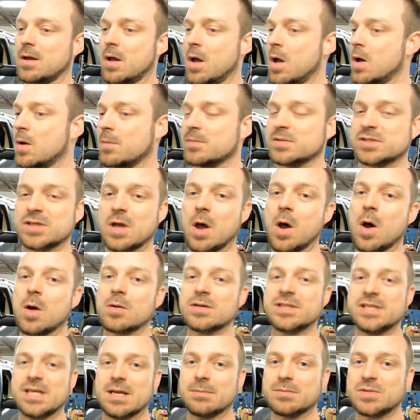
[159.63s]
Almost all
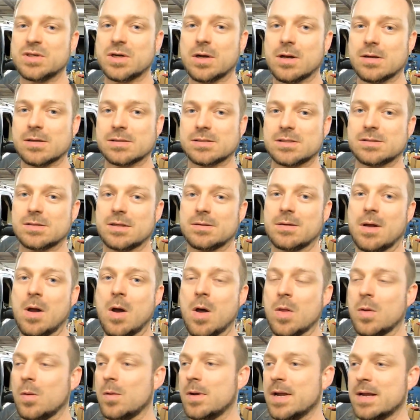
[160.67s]
GM trucks,
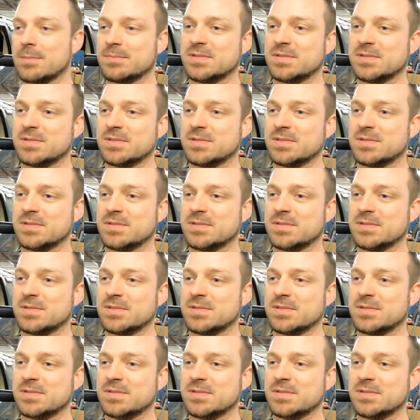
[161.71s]
all the way